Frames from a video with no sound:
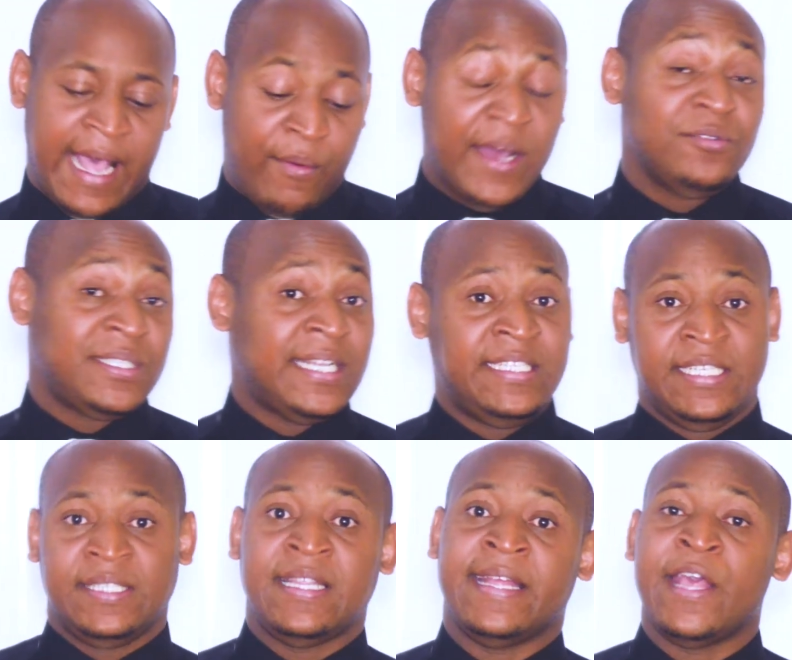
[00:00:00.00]
I want to
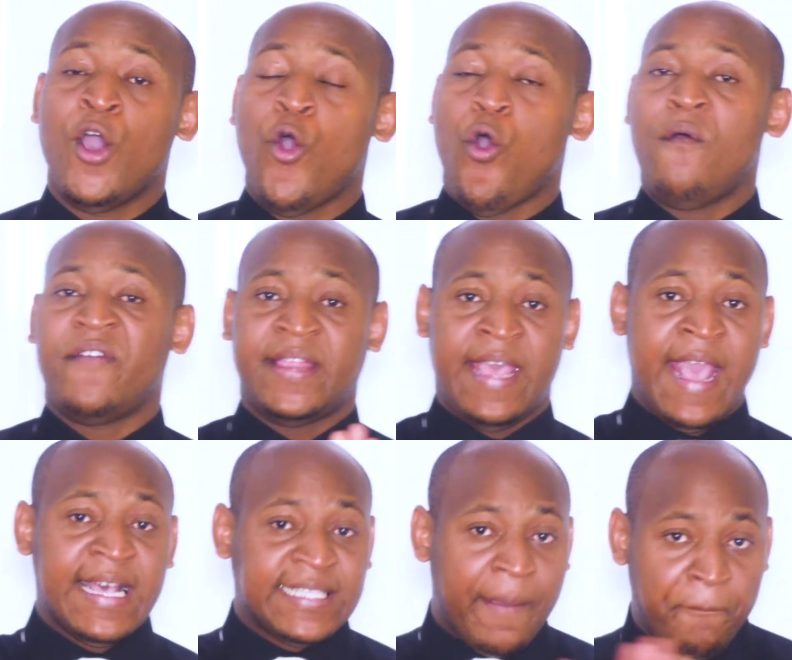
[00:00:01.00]
suggest that over the
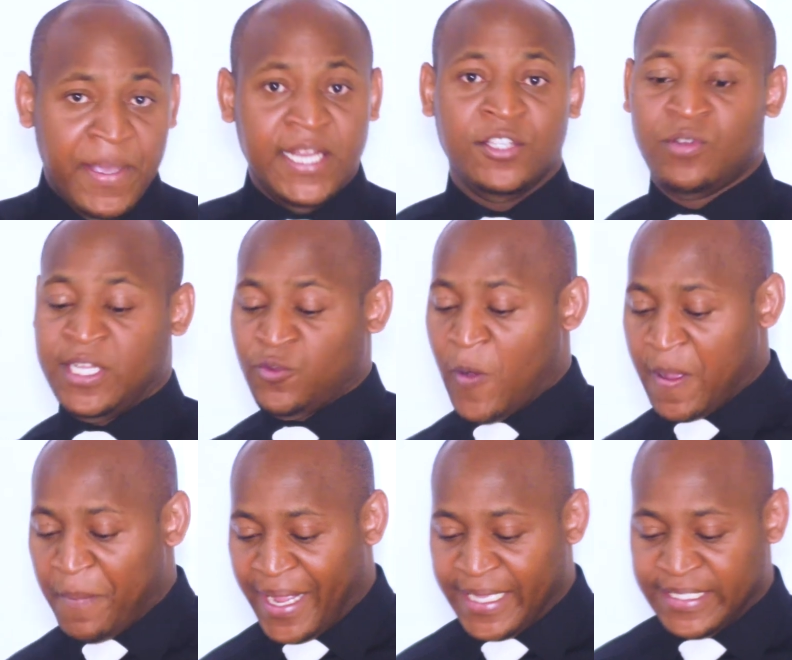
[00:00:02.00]
years I've been into
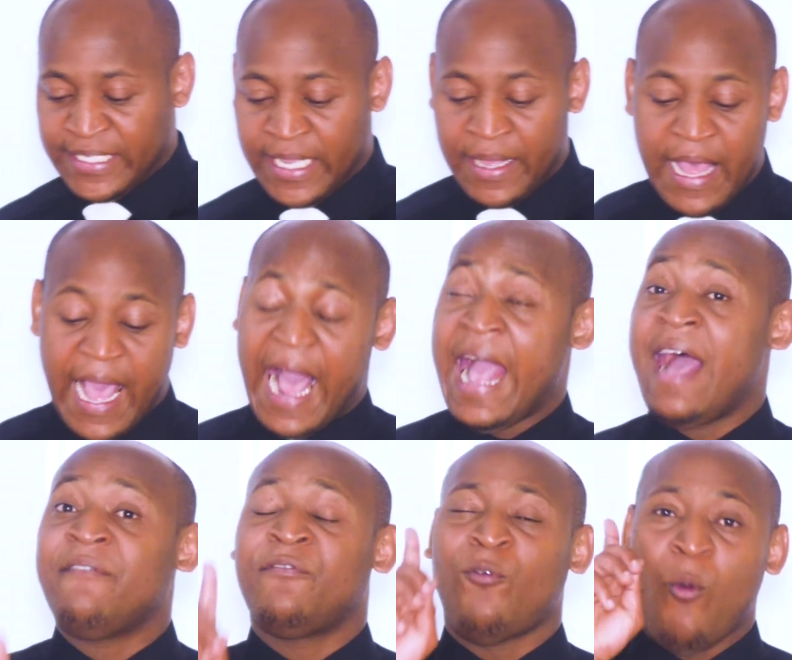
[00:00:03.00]
network marketing, I
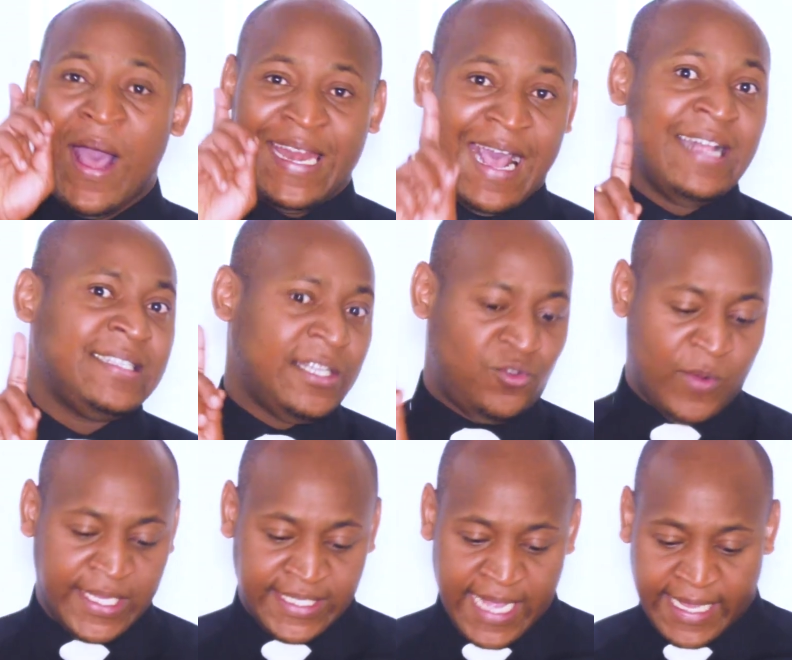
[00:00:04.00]
have one answer
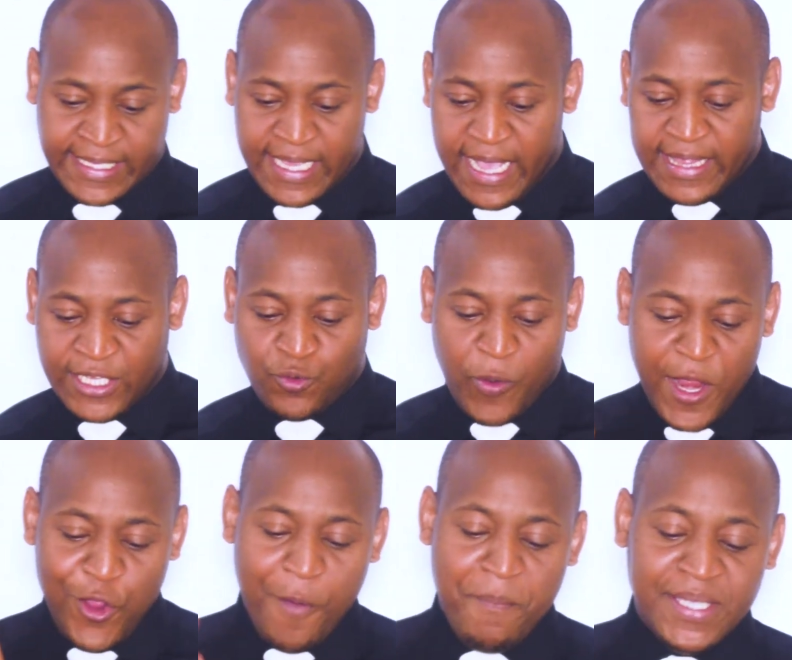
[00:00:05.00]
towards that. That
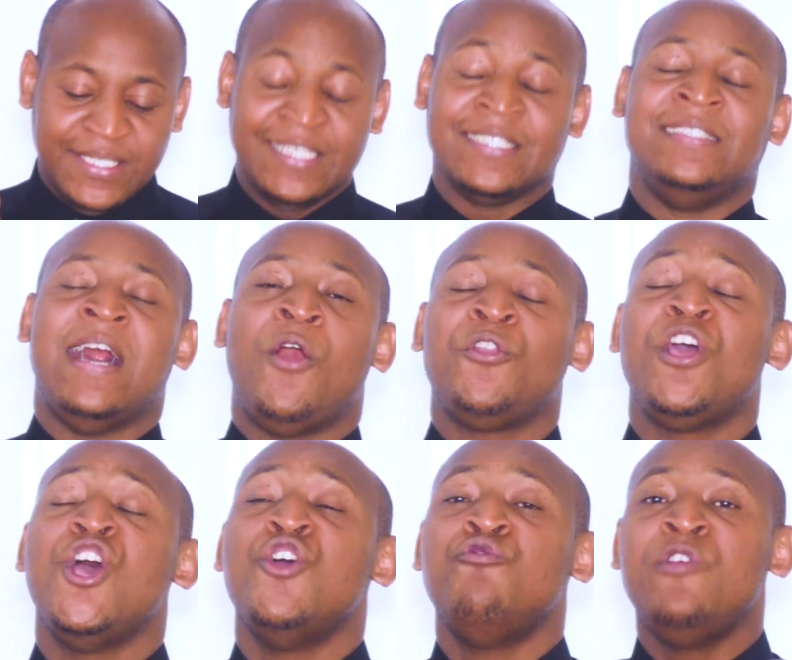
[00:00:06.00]
when your business is down,
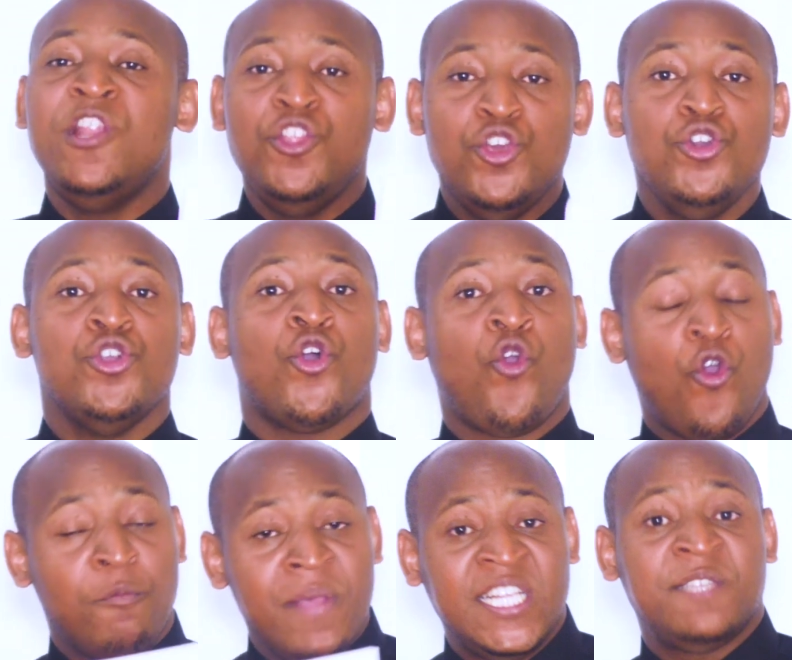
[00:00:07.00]
renew your
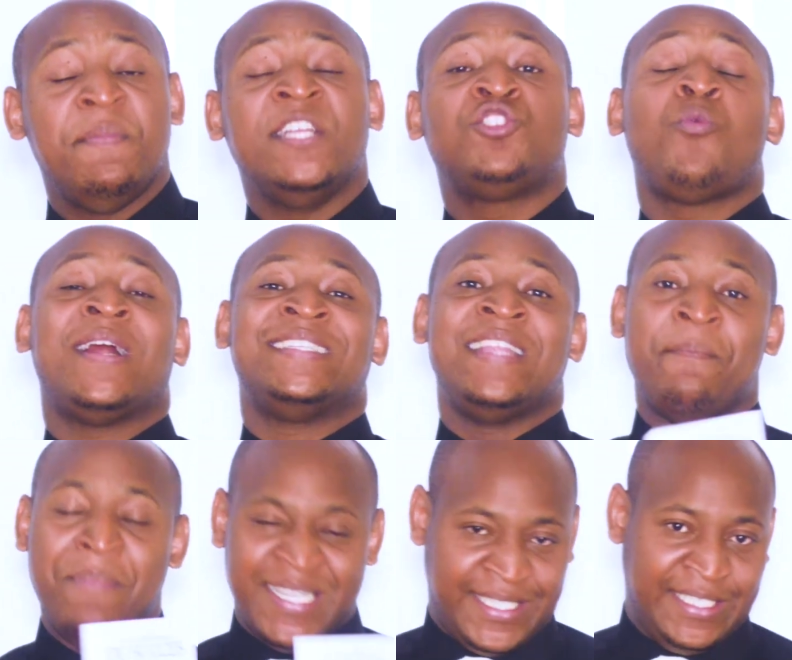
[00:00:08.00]
commitment towards the
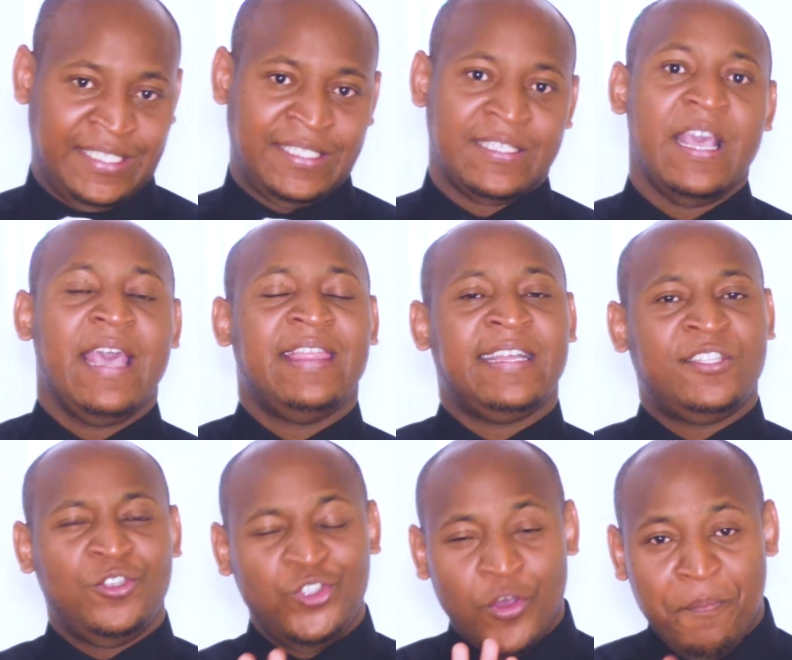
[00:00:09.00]
basics.
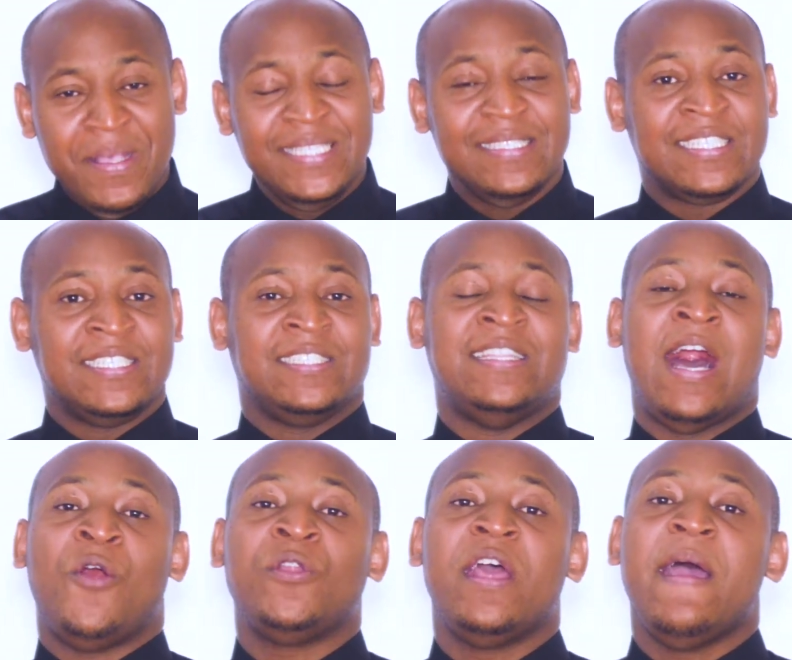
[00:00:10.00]
That your business is
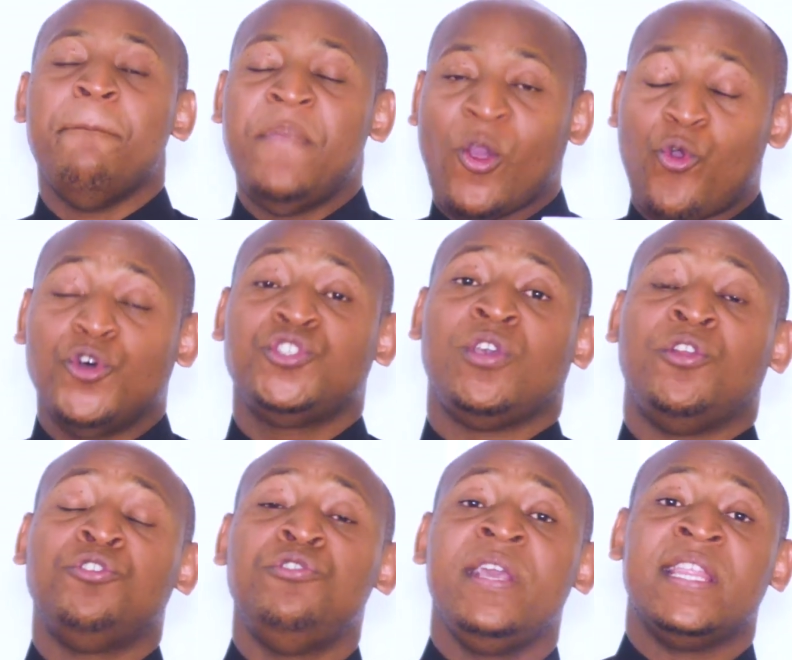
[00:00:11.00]
down because you're
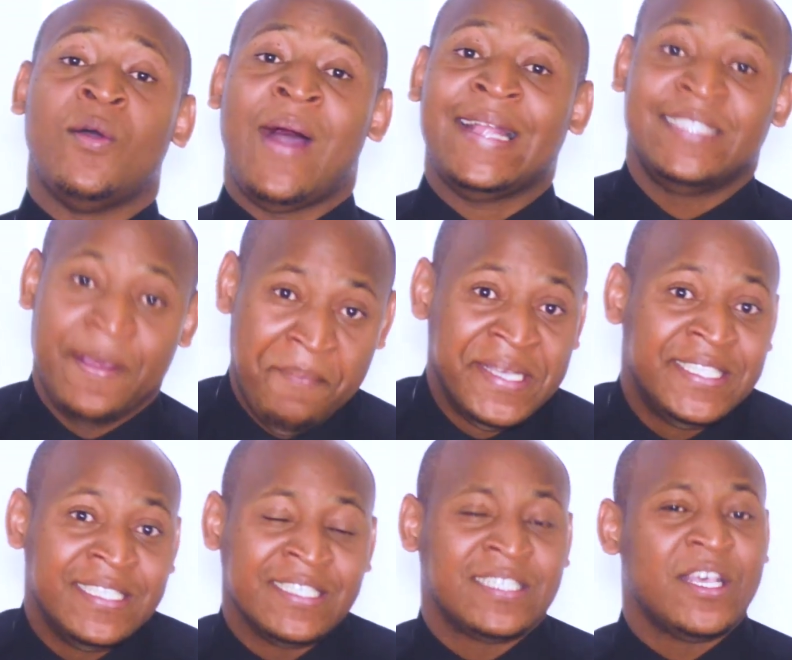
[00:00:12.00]
not doing the what? The
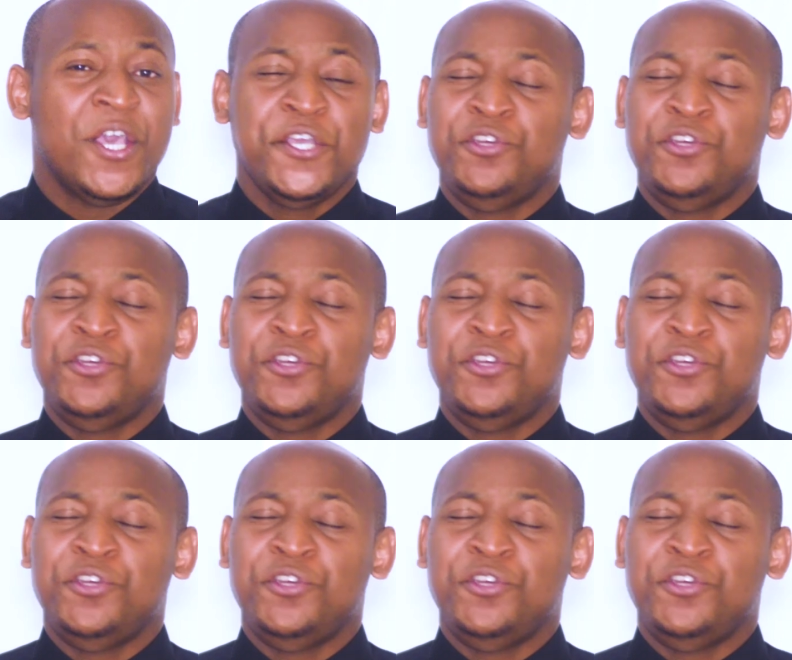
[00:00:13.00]
basics.